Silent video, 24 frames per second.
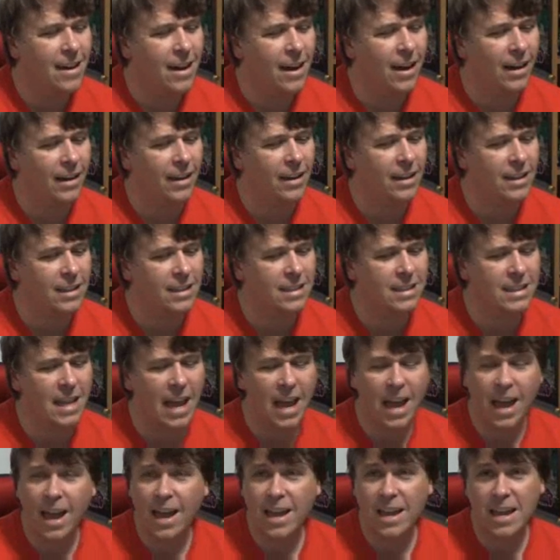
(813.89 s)
I'm going to
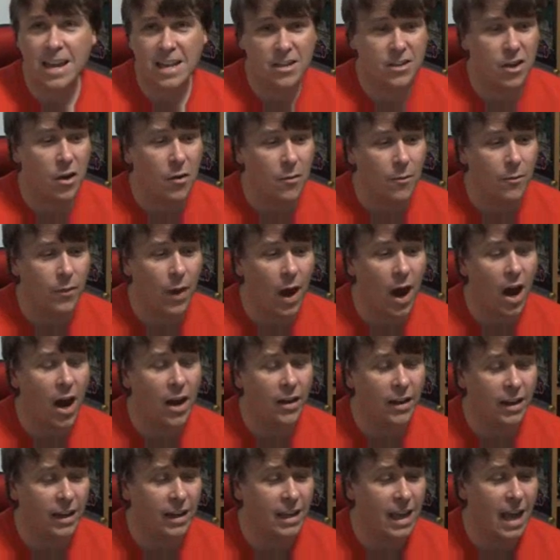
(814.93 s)
say don't buy,
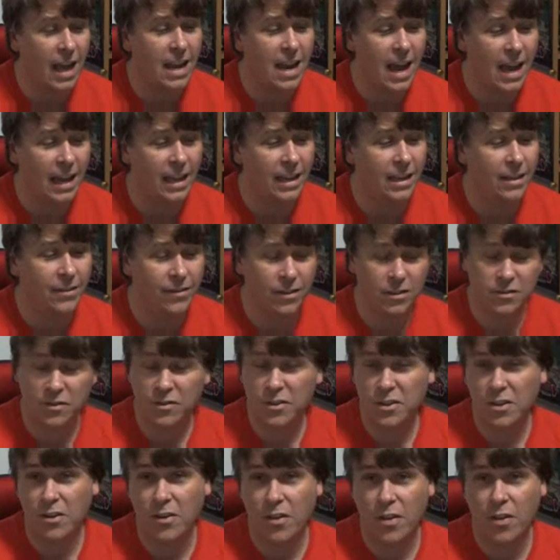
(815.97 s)
I'm going to get negative because I've
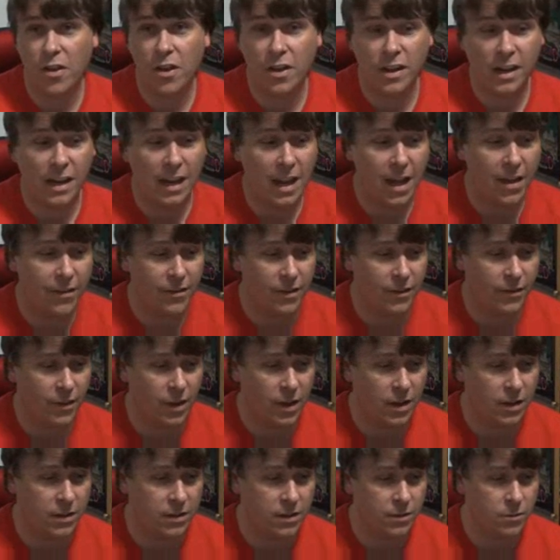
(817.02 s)
only got 30 left, haven't
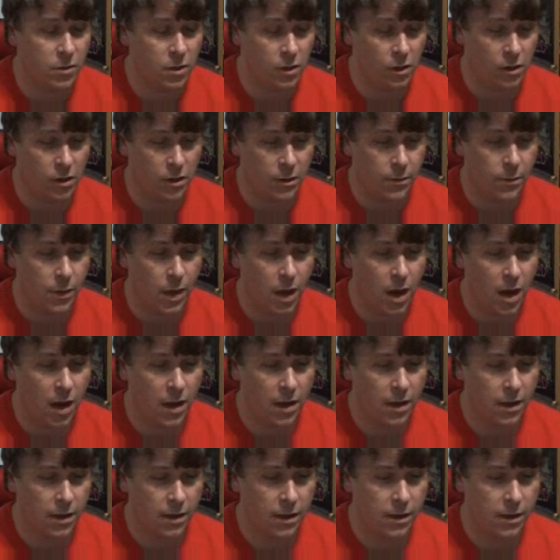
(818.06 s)
I? So I'm not going to buy.